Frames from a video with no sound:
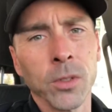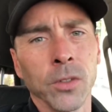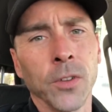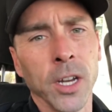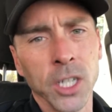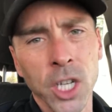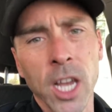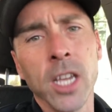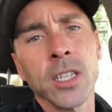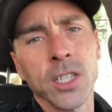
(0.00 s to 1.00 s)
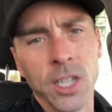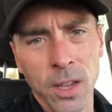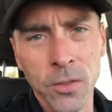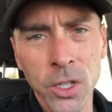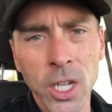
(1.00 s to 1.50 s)
When you find chains,
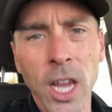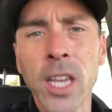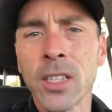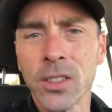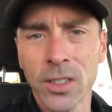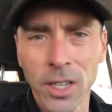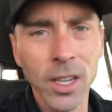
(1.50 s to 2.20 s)
save your chains.